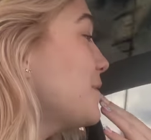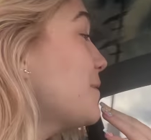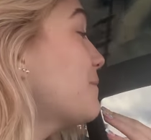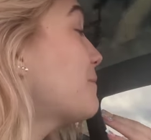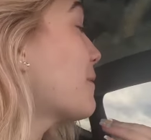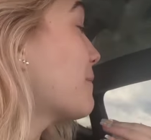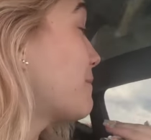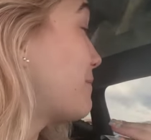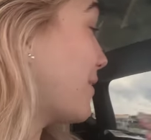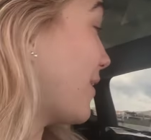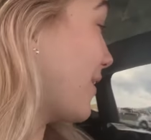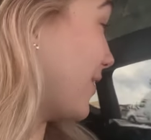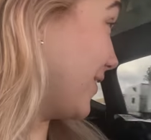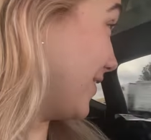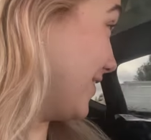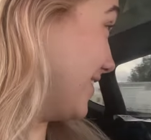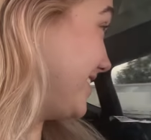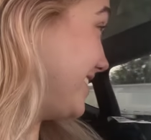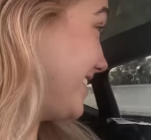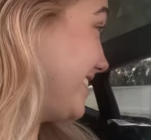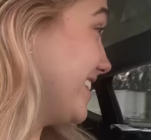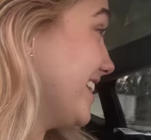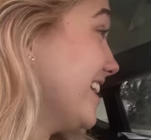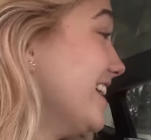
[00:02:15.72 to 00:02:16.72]
up her
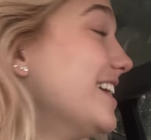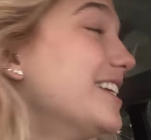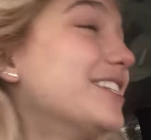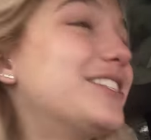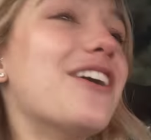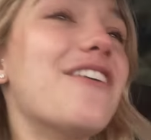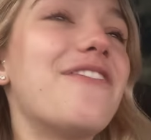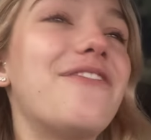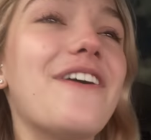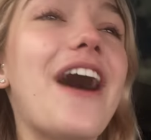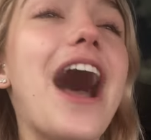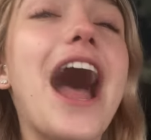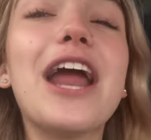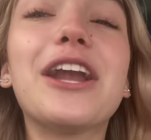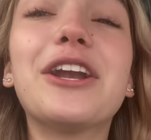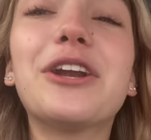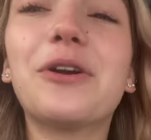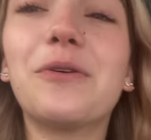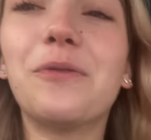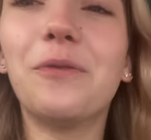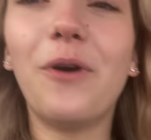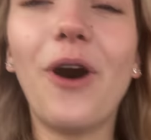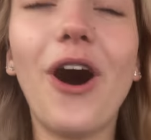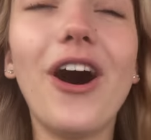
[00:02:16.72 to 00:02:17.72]
purse okay, to find like, her
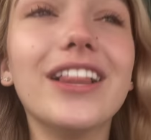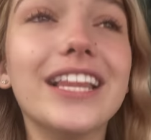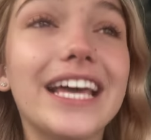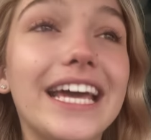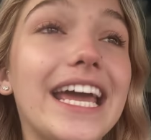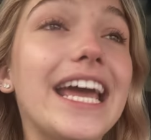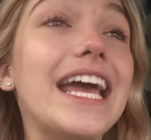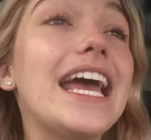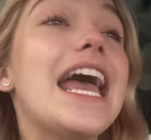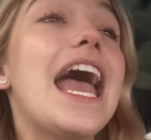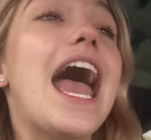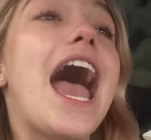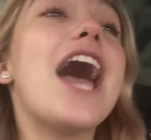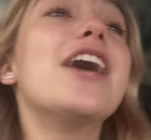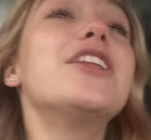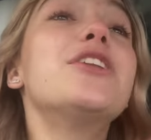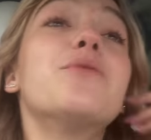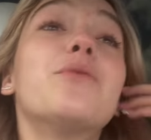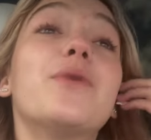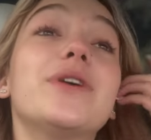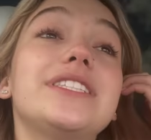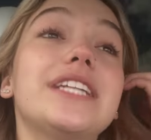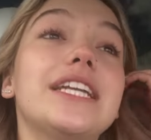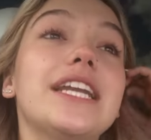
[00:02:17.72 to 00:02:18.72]
wallet, and it
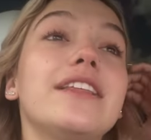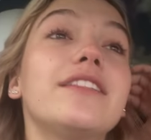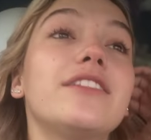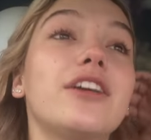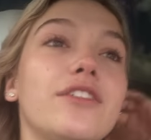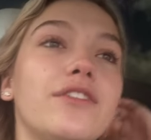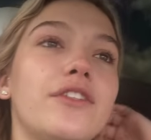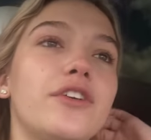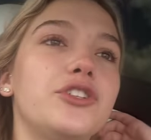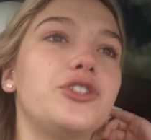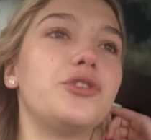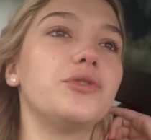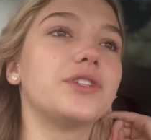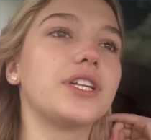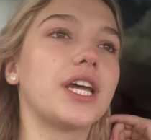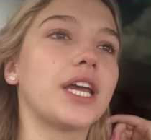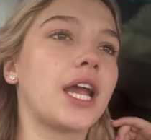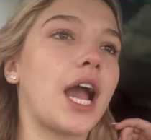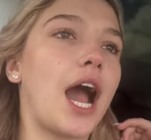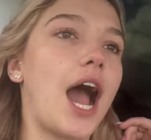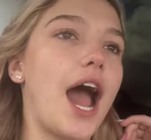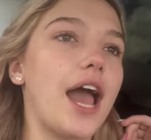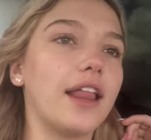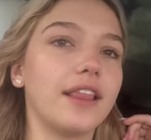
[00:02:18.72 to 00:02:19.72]
wasn't in there. And then she was like,
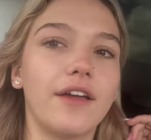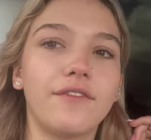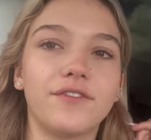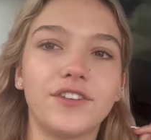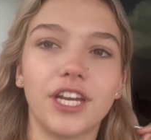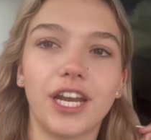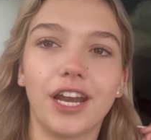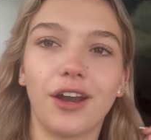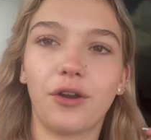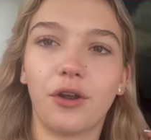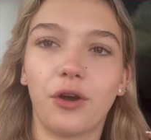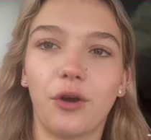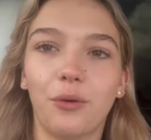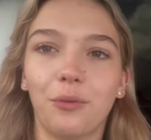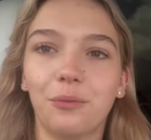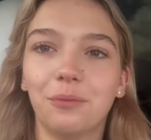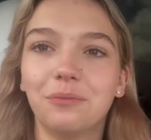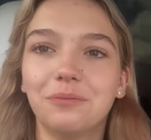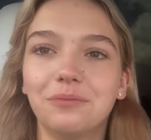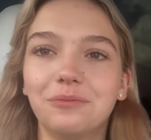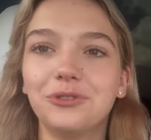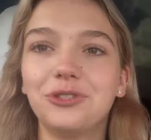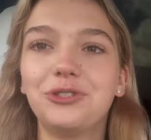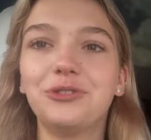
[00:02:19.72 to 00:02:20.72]
"I left it at home."
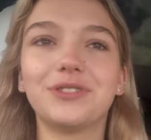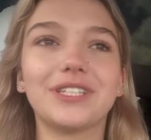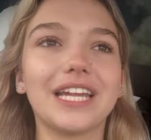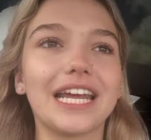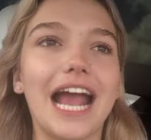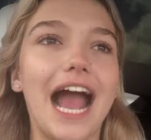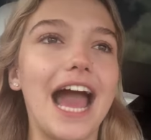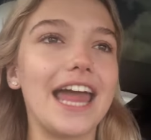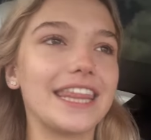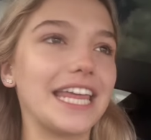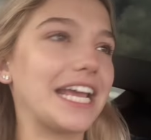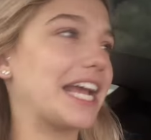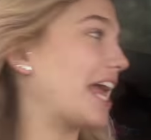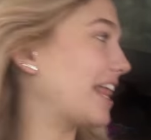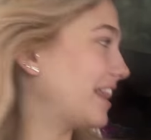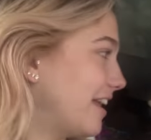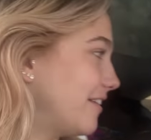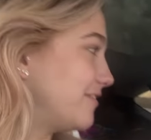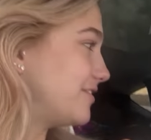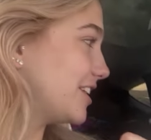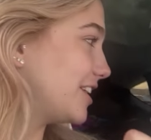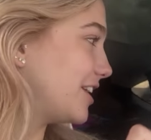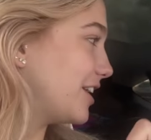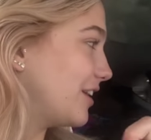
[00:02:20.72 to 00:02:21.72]
She was like, I think I, I
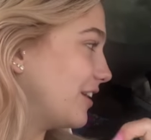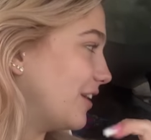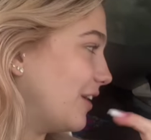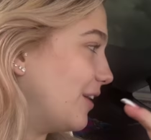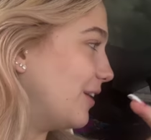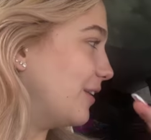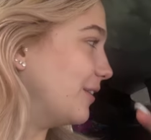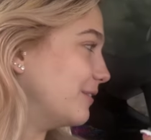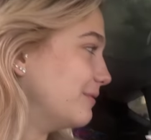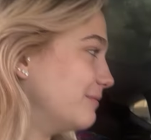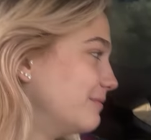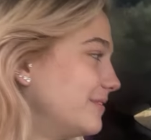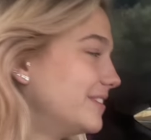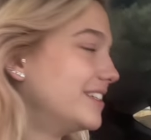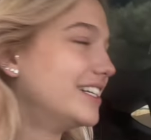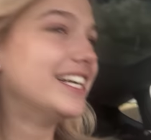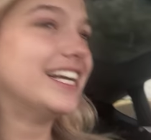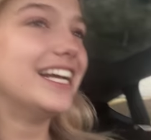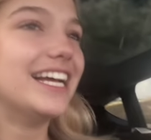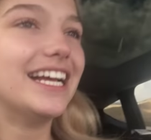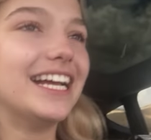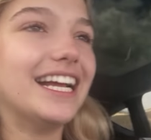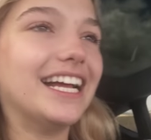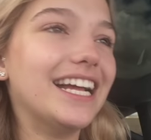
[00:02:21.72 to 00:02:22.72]
left it at home. It.
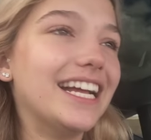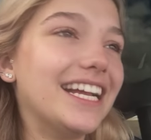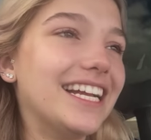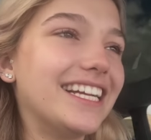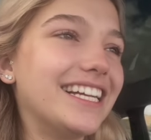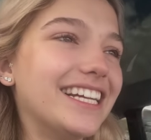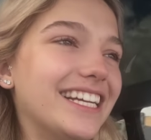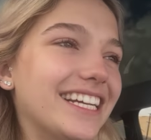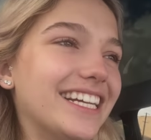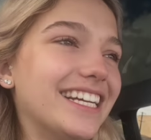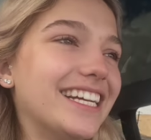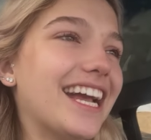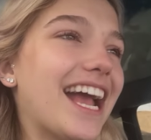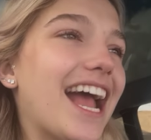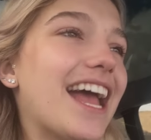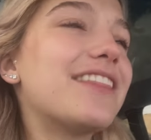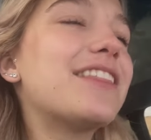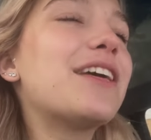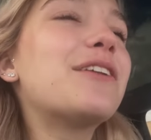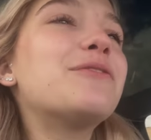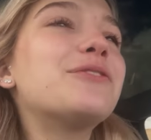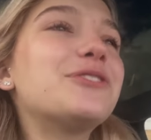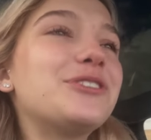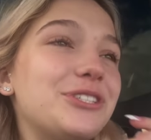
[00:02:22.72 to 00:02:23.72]
And, then I was like, Wait. and
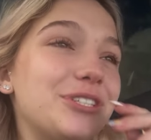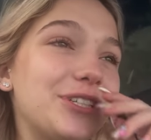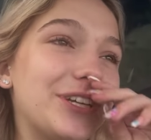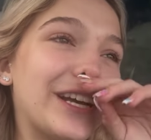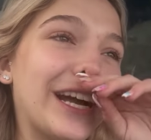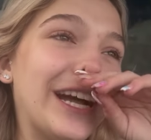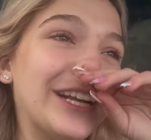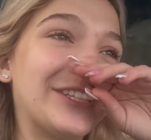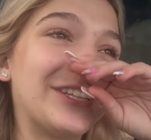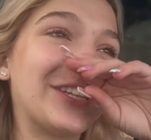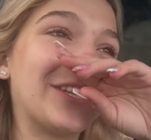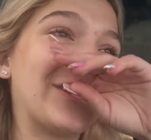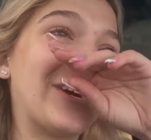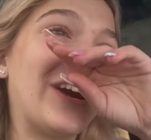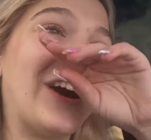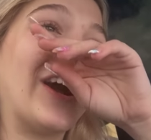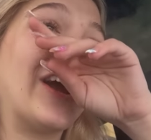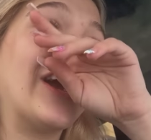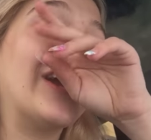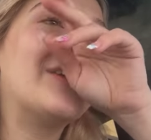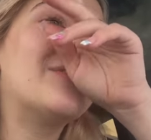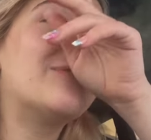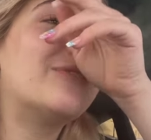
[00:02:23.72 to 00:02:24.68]
then she got to the car, and